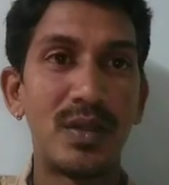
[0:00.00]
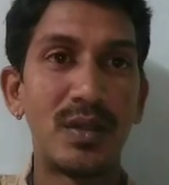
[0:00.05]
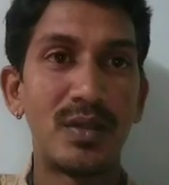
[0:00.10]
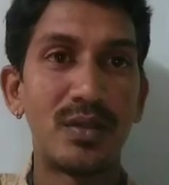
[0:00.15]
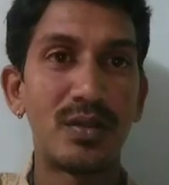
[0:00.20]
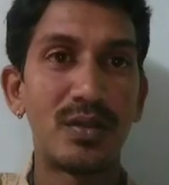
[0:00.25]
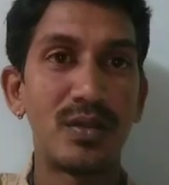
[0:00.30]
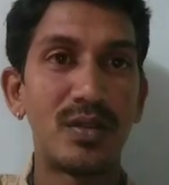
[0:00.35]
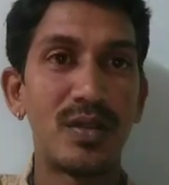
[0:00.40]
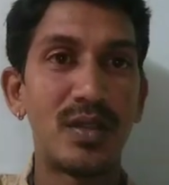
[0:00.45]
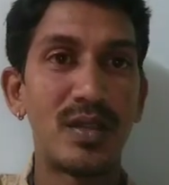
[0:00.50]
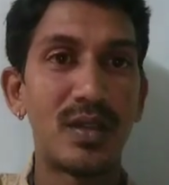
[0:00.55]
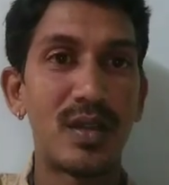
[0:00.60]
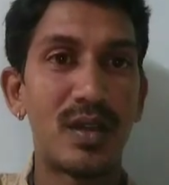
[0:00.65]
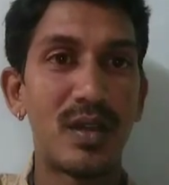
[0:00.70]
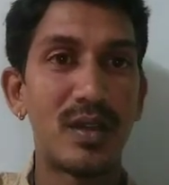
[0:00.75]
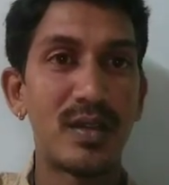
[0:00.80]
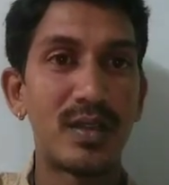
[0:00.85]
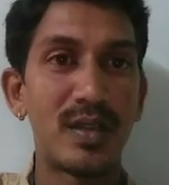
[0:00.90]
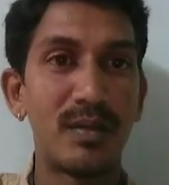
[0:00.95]
So these are
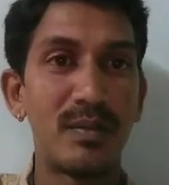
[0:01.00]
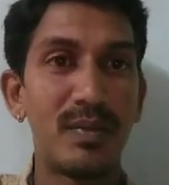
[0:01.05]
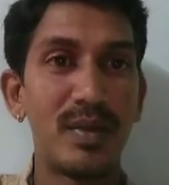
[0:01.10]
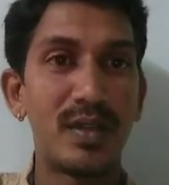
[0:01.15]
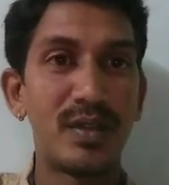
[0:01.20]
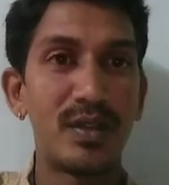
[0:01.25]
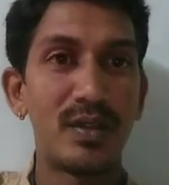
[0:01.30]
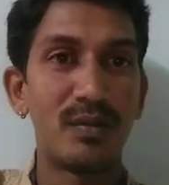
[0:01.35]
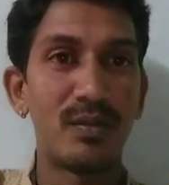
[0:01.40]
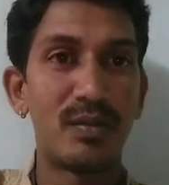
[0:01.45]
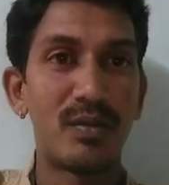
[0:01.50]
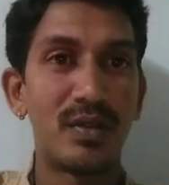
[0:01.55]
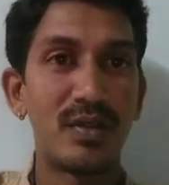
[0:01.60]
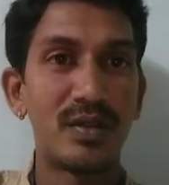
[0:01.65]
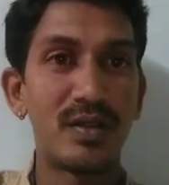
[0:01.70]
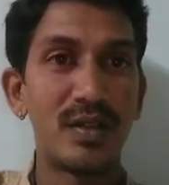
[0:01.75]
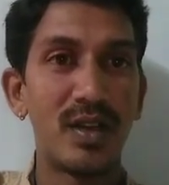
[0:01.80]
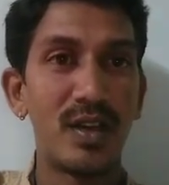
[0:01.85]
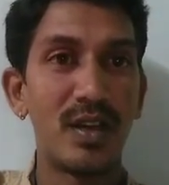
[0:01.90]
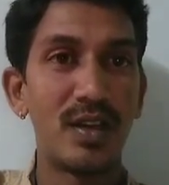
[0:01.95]
all some basic
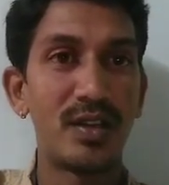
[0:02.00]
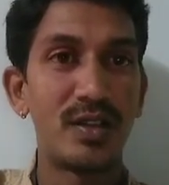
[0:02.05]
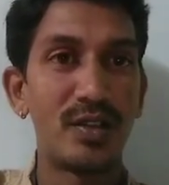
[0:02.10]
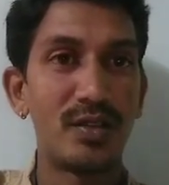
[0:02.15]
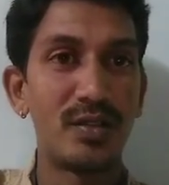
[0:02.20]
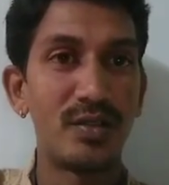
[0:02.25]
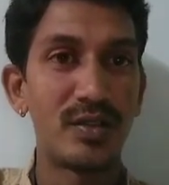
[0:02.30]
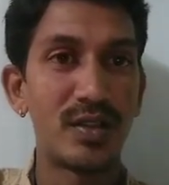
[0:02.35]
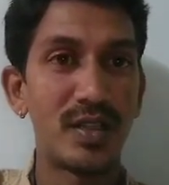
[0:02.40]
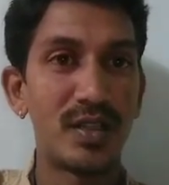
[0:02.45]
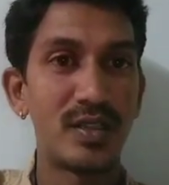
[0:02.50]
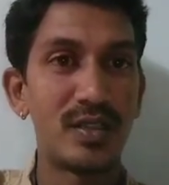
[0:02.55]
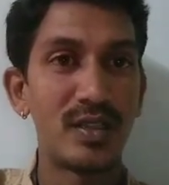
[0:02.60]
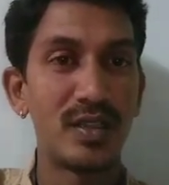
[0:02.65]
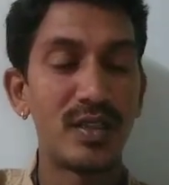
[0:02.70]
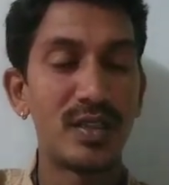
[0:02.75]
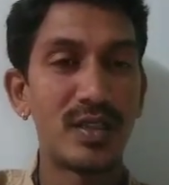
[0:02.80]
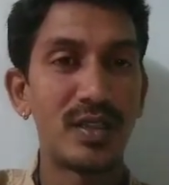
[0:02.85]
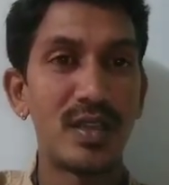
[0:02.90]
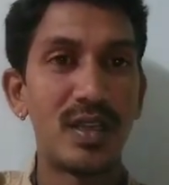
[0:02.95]
points related to
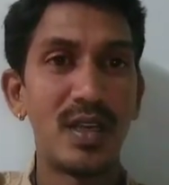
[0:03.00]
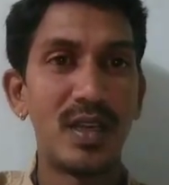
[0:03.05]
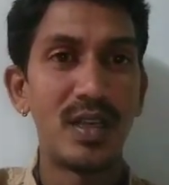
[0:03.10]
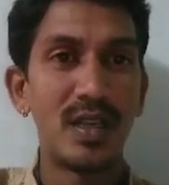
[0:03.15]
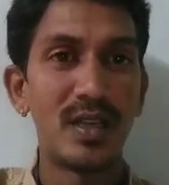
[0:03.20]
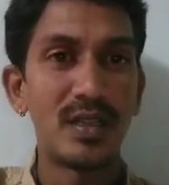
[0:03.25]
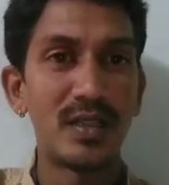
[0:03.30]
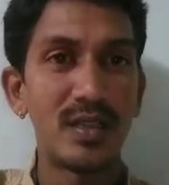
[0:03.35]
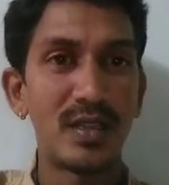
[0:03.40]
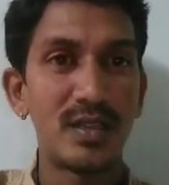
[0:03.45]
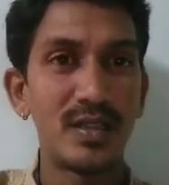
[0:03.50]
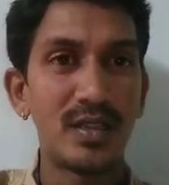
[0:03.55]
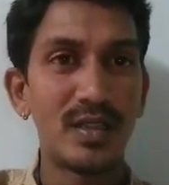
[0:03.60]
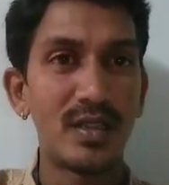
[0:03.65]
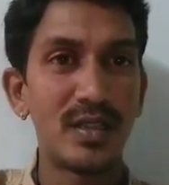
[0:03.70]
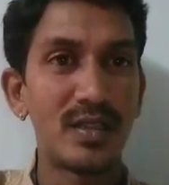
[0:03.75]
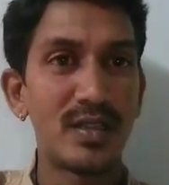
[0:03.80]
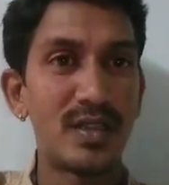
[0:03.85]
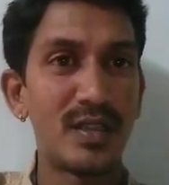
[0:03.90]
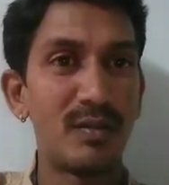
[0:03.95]
searching. Searching
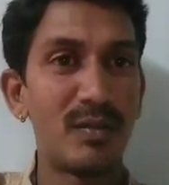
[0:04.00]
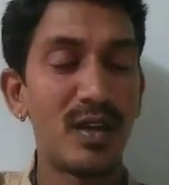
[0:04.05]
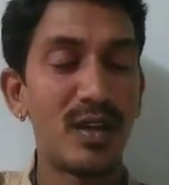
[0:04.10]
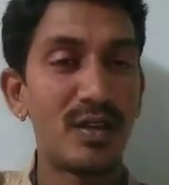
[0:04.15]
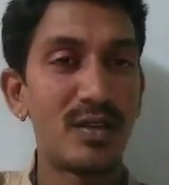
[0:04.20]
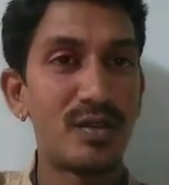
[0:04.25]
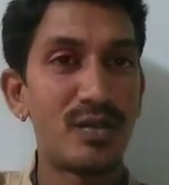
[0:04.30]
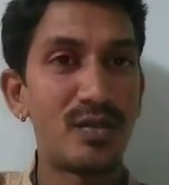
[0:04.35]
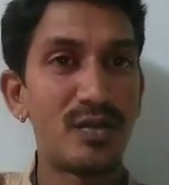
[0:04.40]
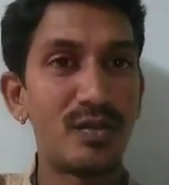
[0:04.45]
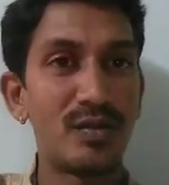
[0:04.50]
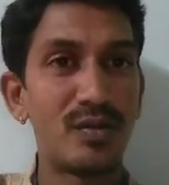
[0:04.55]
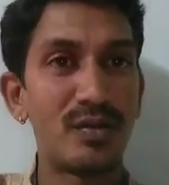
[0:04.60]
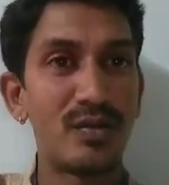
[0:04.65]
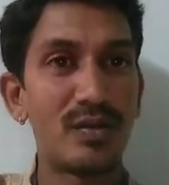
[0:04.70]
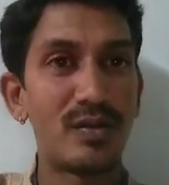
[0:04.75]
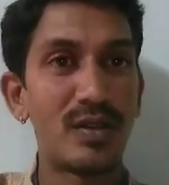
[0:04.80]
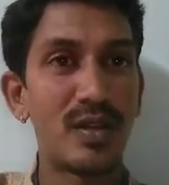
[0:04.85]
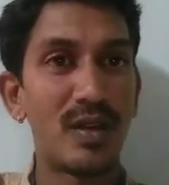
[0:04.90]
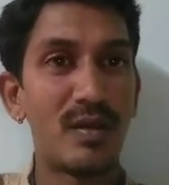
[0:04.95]
is similar
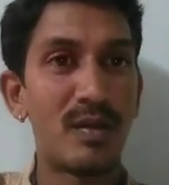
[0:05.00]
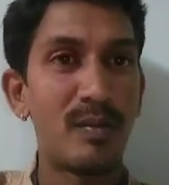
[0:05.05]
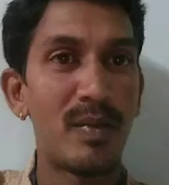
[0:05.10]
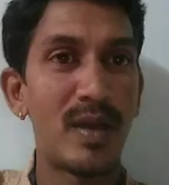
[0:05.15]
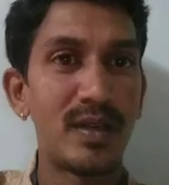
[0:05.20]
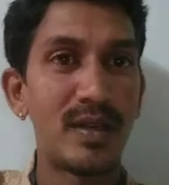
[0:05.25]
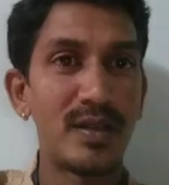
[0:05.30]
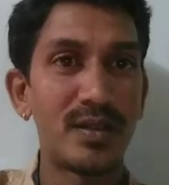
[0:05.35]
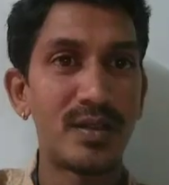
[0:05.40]
to the binary